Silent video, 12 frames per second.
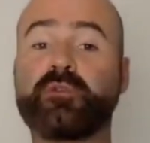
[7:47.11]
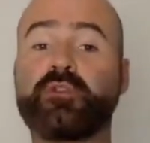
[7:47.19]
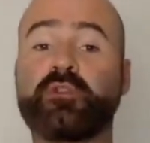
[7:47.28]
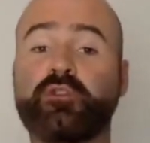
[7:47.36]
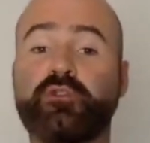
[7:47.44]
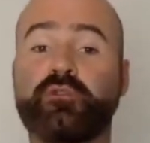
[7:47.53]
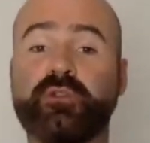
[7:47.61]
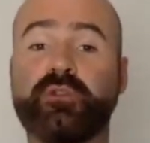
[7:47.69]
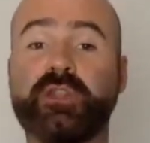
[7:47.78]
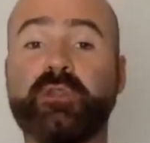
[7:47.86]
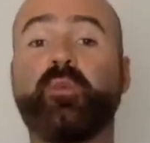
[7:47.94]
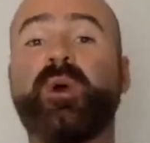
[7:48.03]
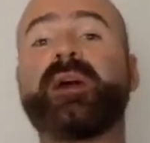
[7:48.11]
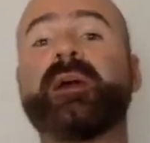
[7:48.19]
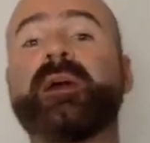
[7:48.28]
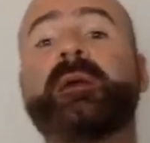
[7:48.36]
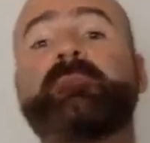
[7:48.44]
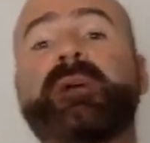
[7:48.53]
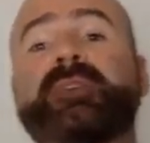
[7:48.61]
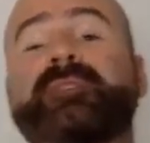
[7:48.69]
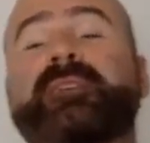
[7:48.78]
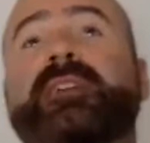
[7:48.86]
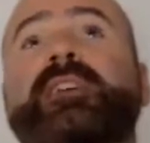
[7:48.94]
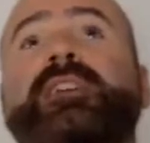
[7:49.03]
which is adjourning, where
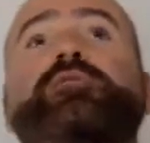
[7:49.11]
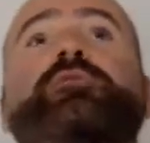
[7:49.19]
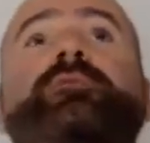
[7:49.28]
basically you